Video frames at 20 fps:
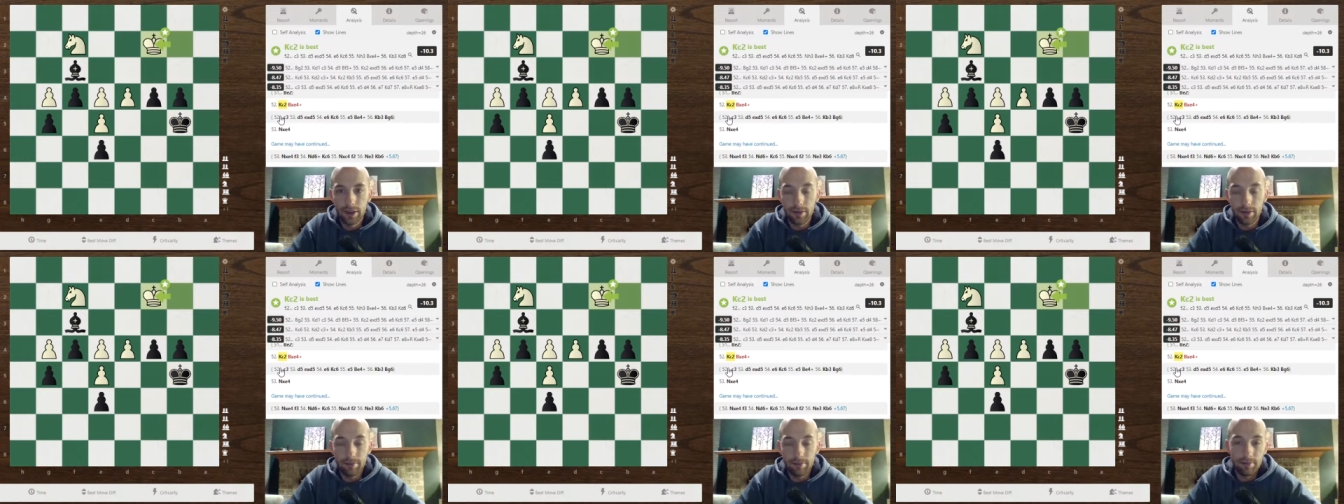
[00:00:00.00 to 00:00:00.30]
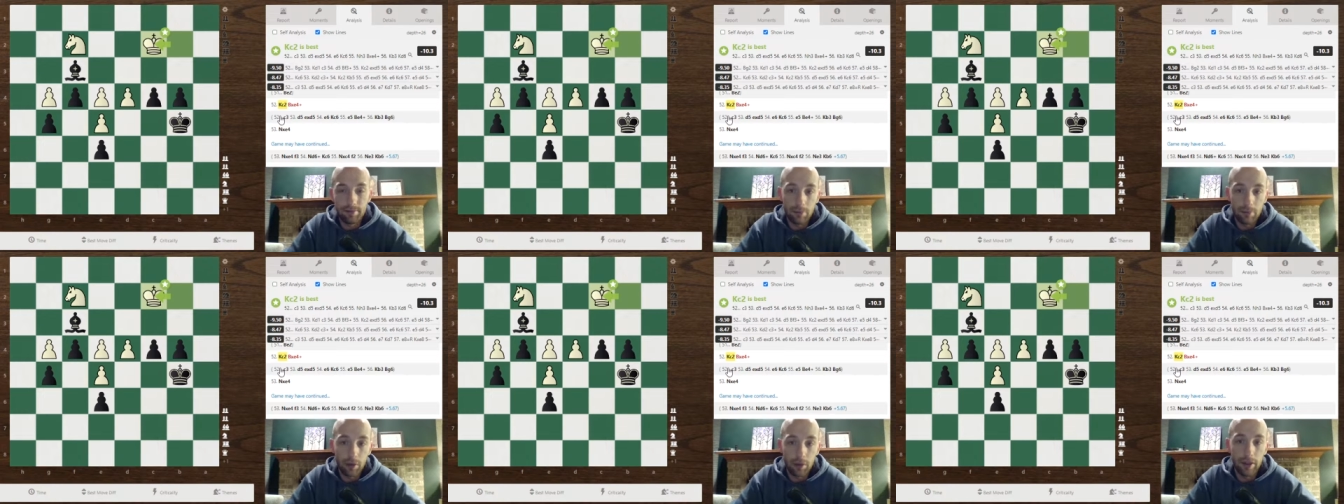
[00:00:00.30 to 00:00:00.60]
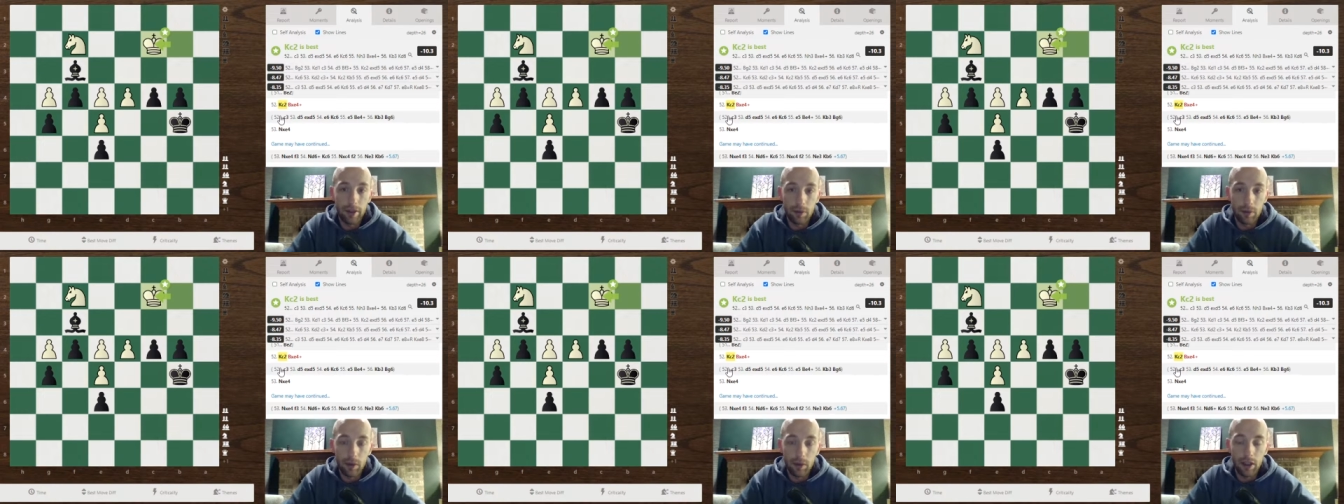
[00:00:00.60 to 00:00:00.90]
pretty
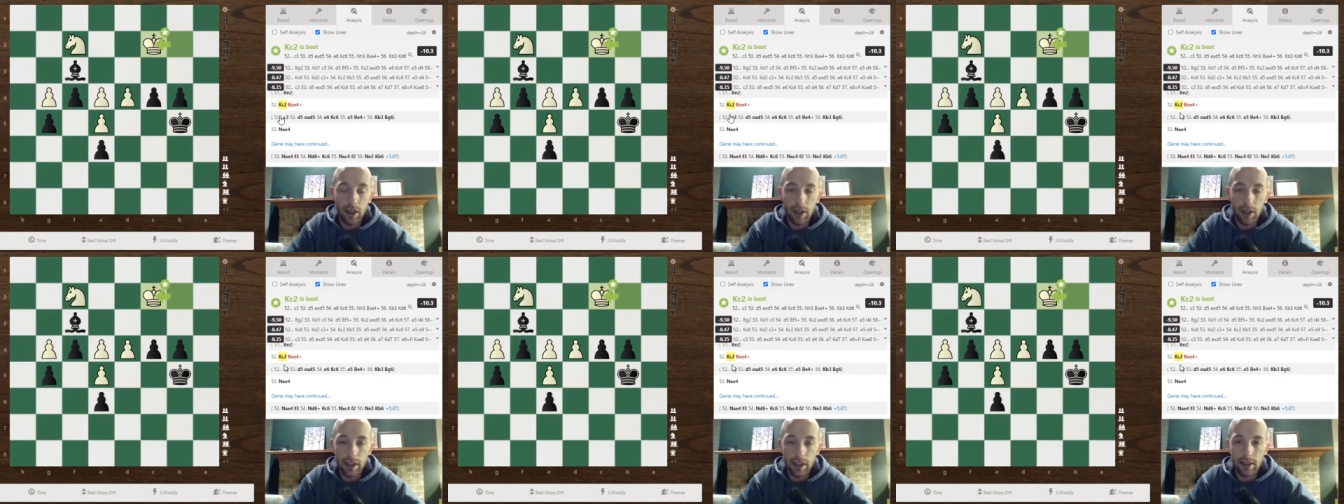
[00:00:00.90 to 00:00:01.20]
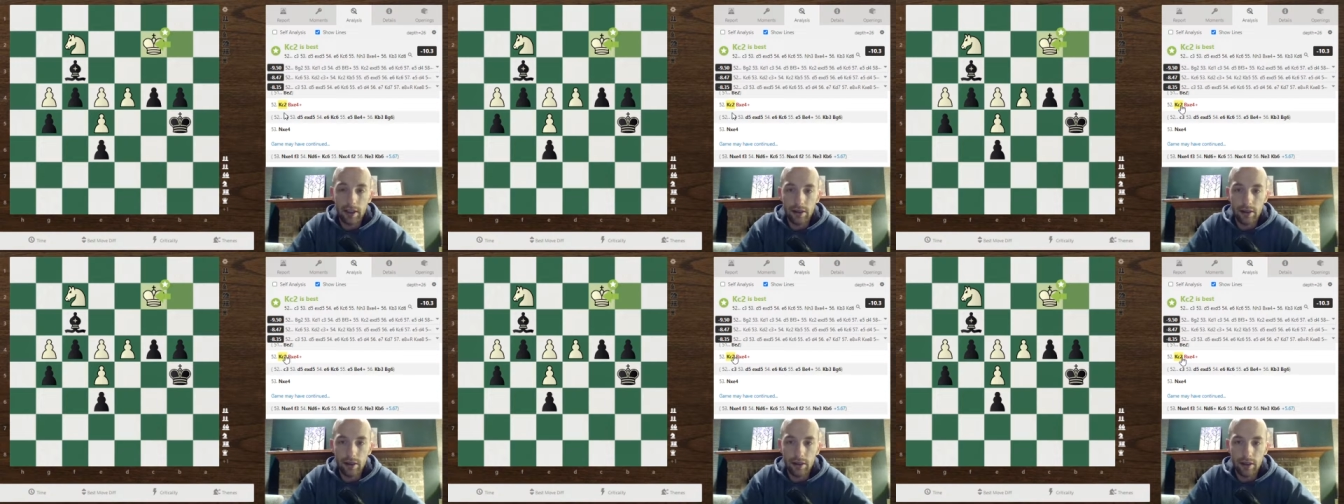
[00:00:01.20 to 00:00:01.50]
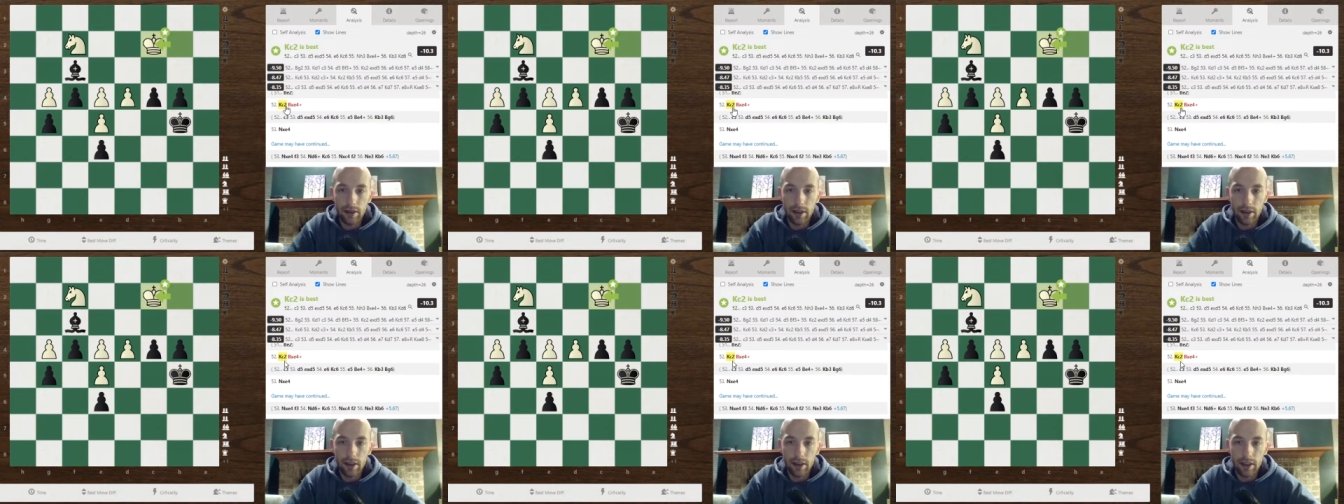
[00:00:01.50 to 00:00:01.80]
well at,
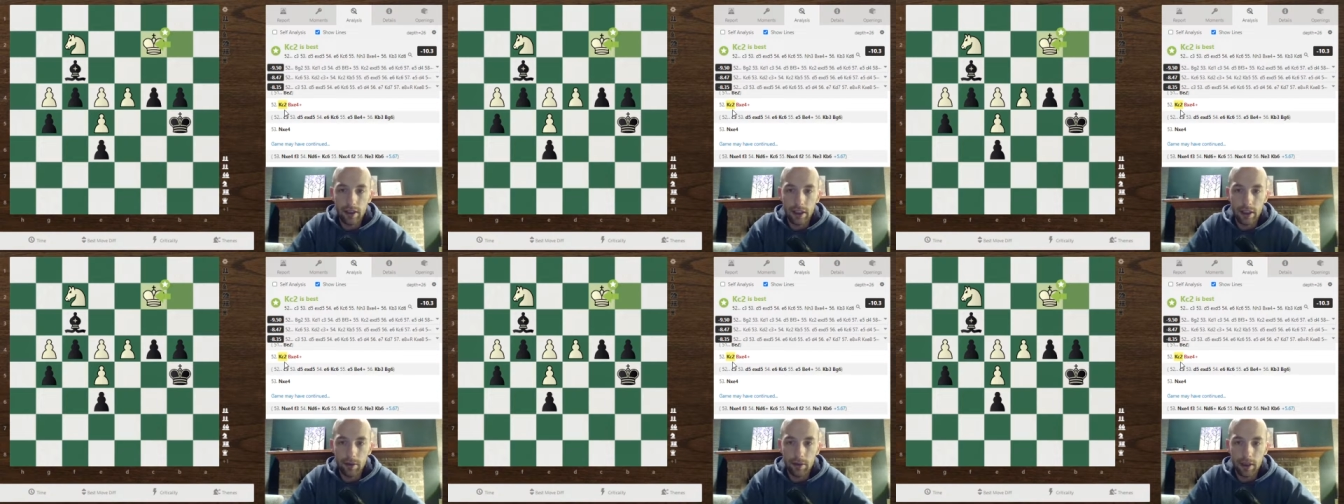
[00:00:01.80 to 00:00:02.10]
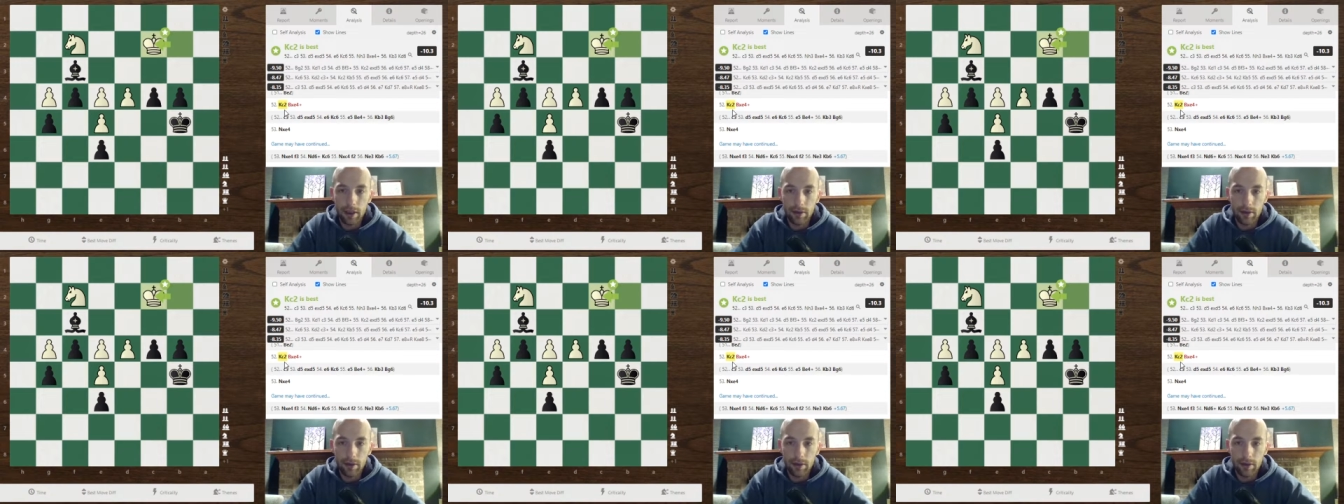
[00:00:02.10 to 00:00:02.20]
a game that I